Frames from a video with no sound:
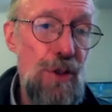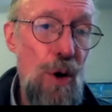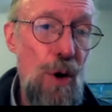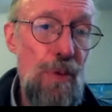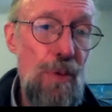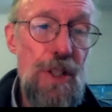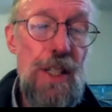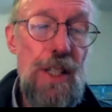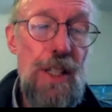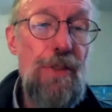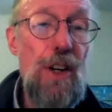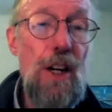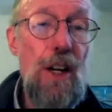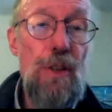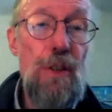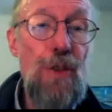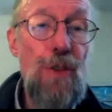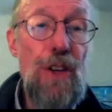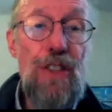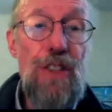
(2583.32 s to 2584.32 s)
over
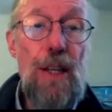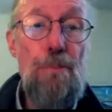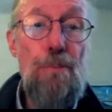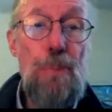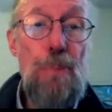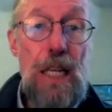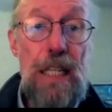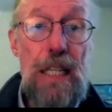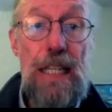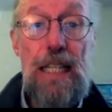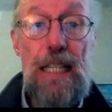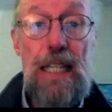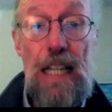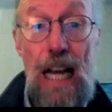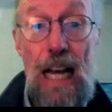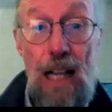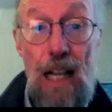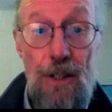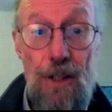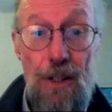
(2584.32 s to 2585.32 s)
$750 billion
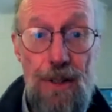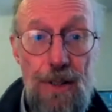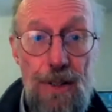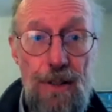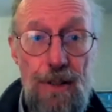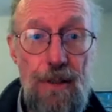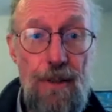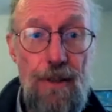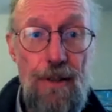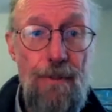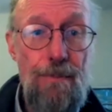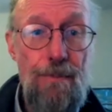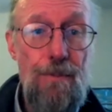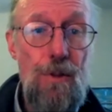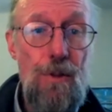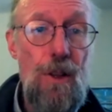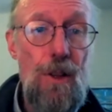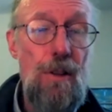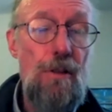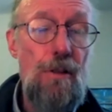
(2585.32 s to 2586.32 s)

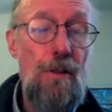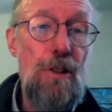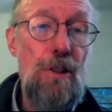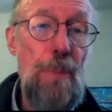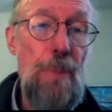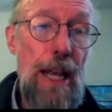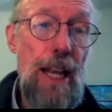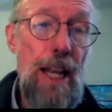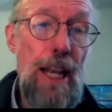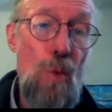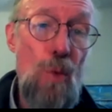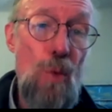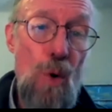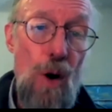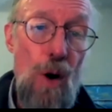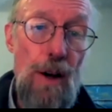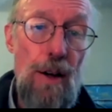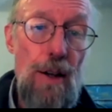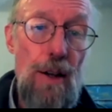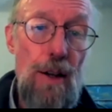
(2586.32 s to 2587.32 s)
for making
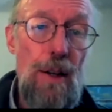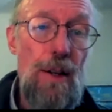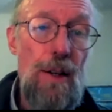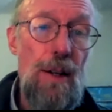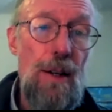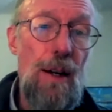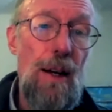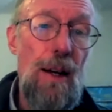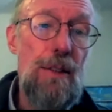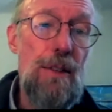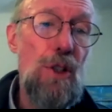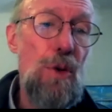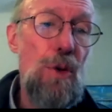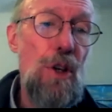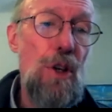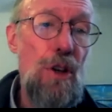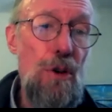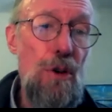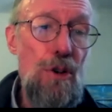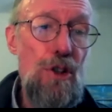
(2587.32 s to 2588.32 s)
war. So
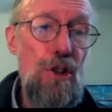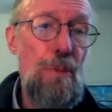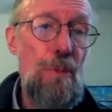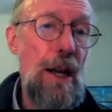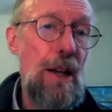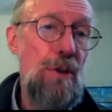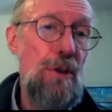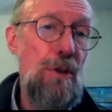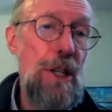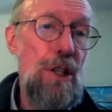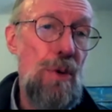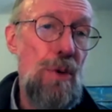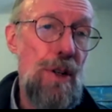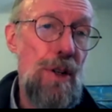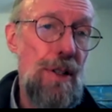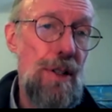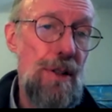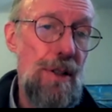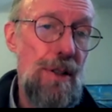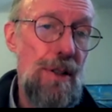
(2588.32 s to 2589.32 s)
huge amount of
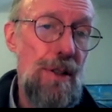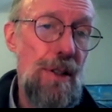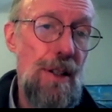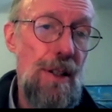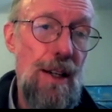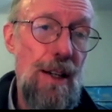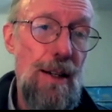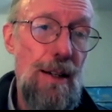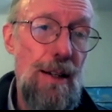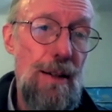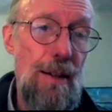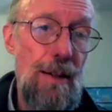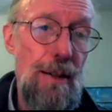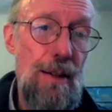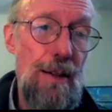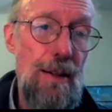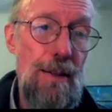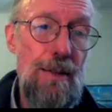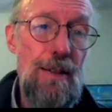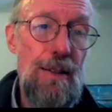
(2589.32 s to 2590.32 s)
resources
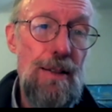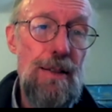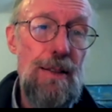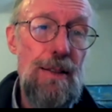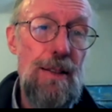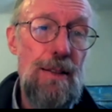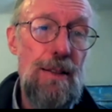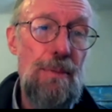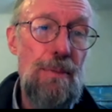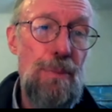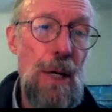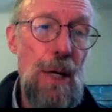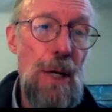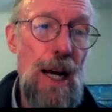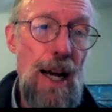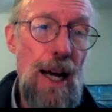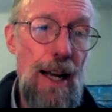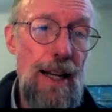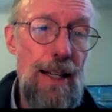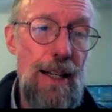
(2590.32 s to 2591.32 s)

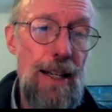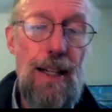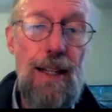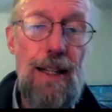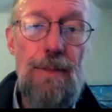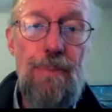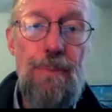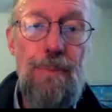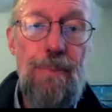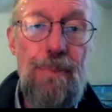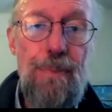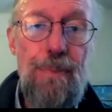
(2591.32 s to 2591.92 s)
by